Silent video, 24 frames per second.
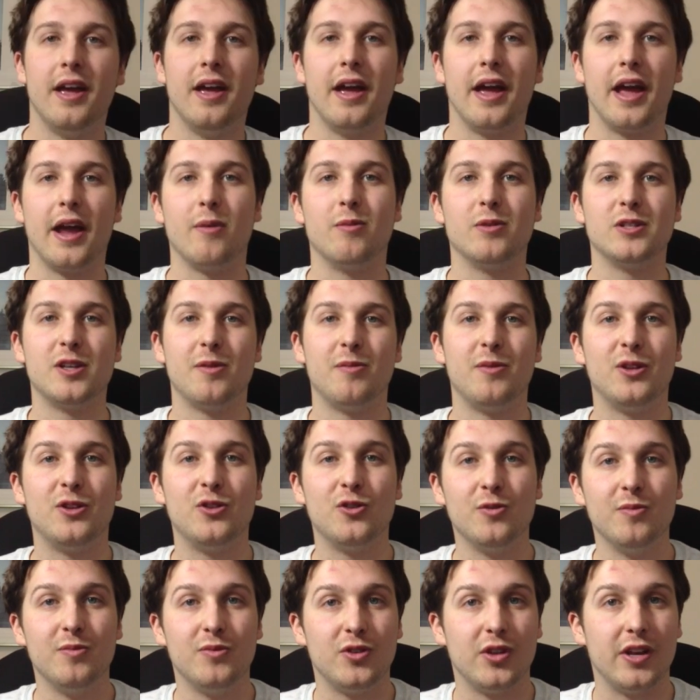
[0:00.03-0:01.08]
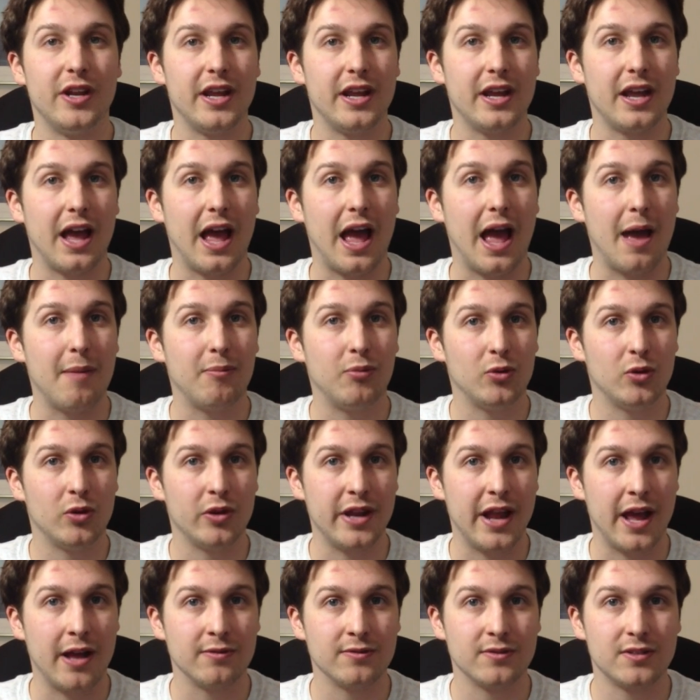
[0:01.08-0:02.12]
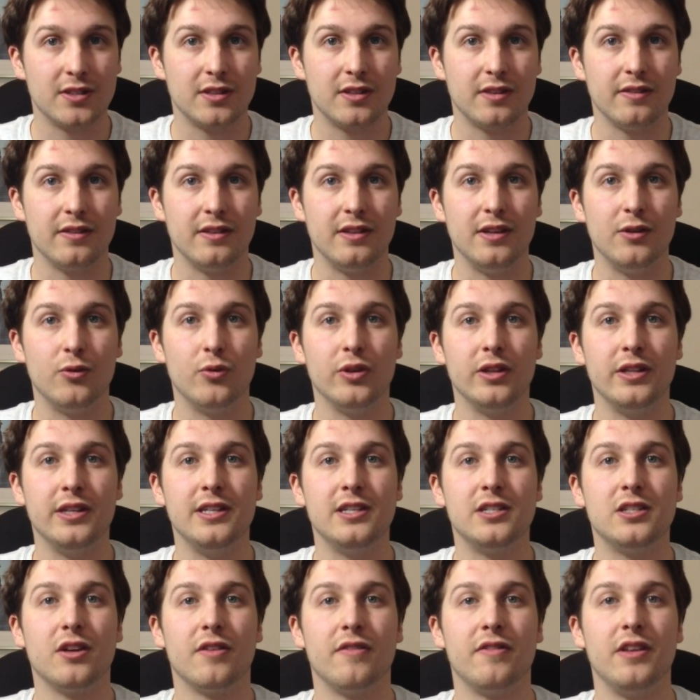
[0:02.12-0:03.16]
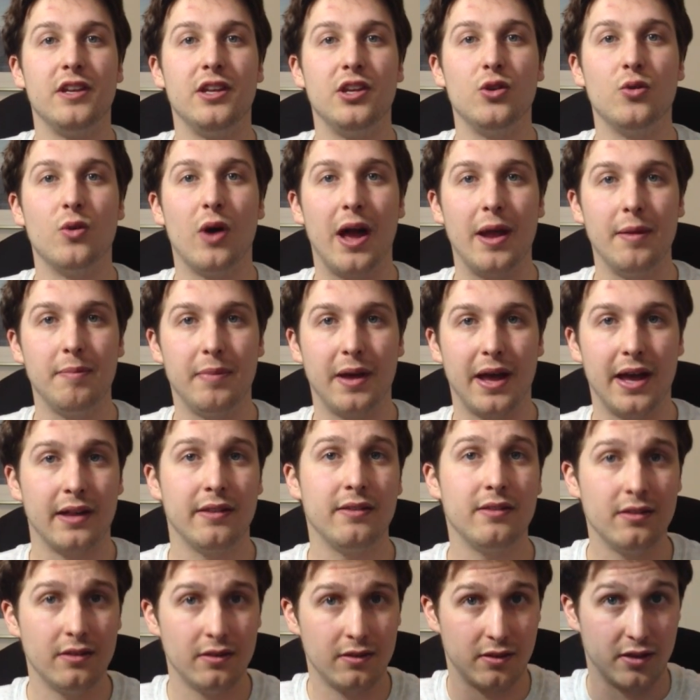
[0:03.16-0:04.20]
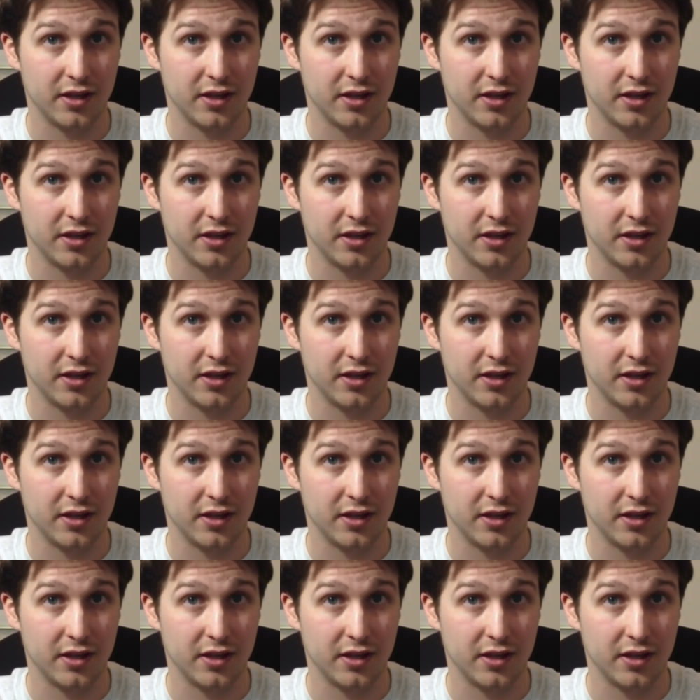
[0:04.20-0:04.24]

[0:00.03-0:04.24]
Hey, what's up YouTube? Today Apple announced the release of the new iPad